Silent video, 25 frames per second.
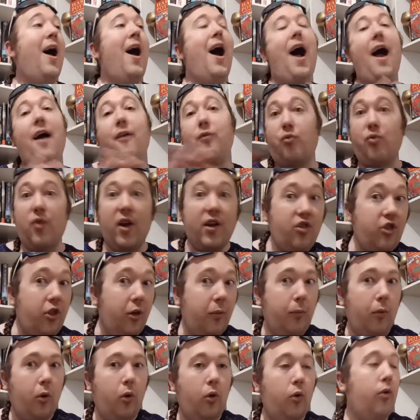I've read
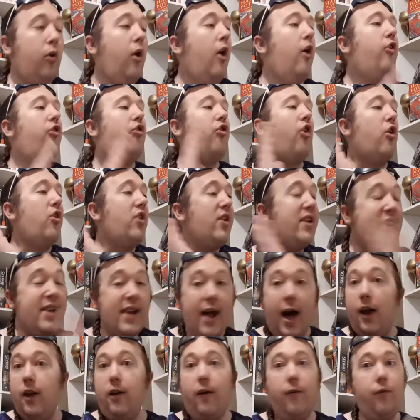them all, so
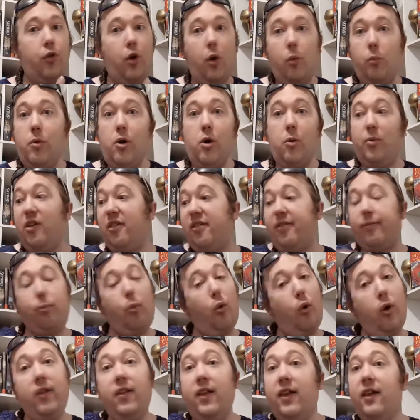none of them will be
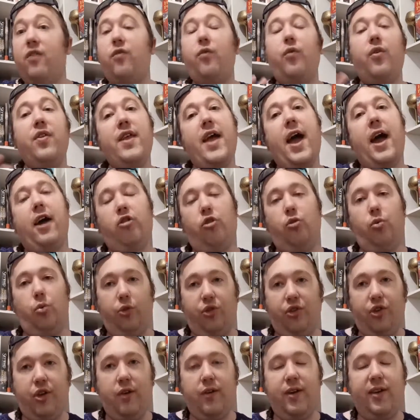spoilers for the actual
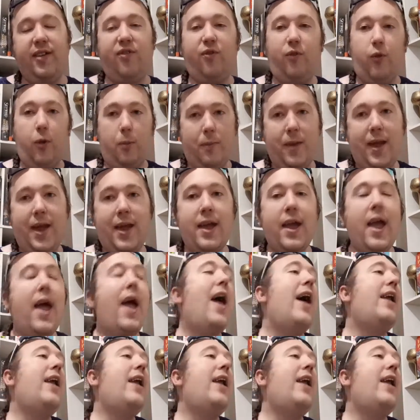series for me.